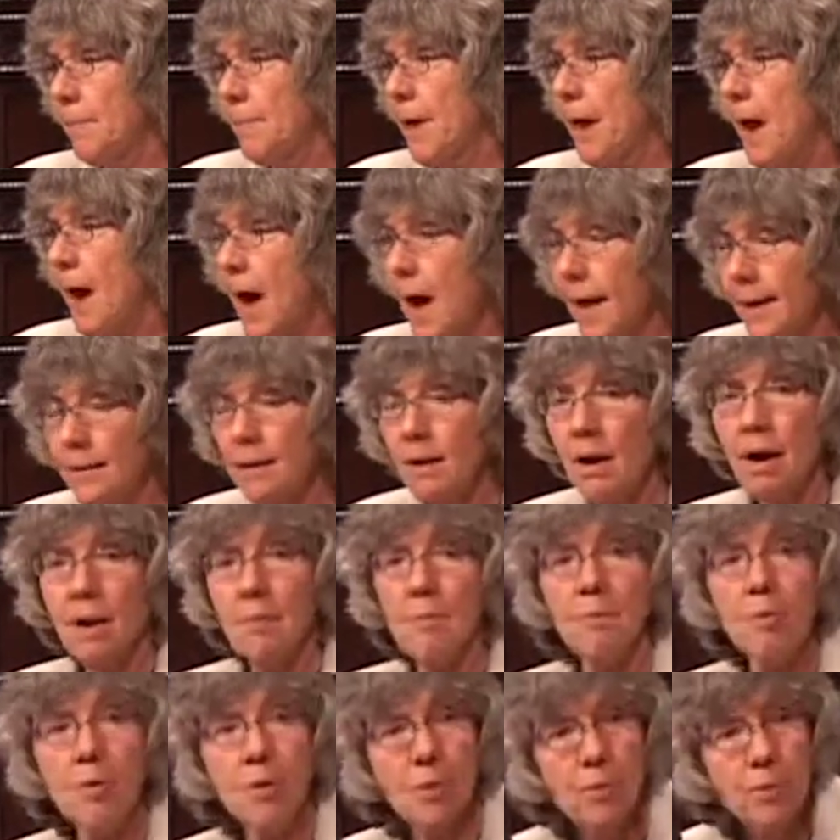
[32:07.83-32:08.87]

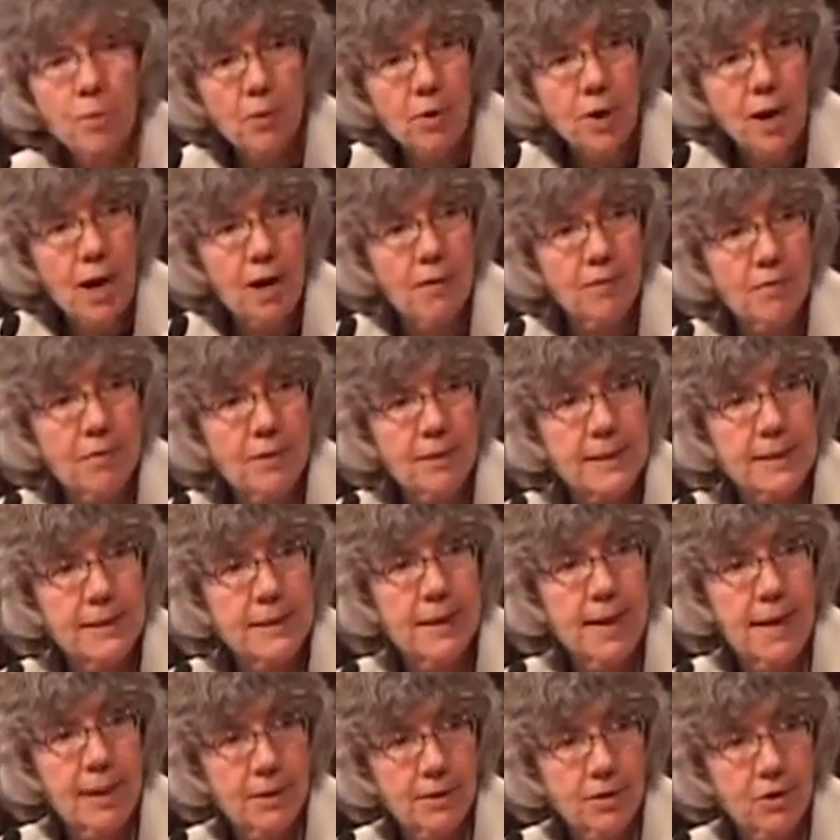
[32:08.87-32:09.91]
high-top purple Converse
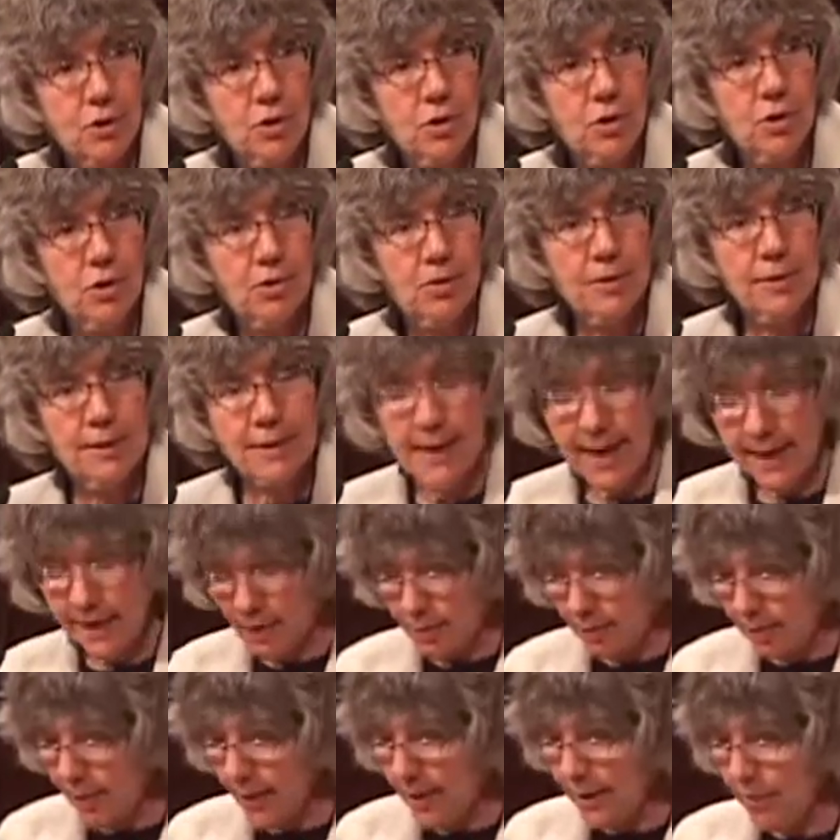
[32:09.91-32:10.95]
tennis shoes and a
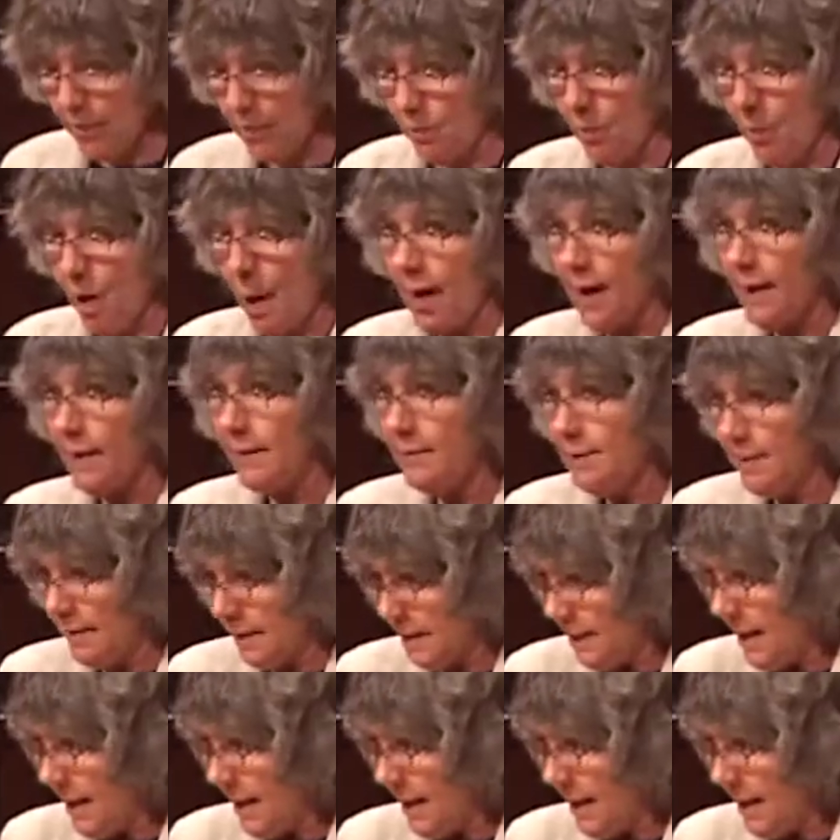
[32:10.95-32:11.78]
red and white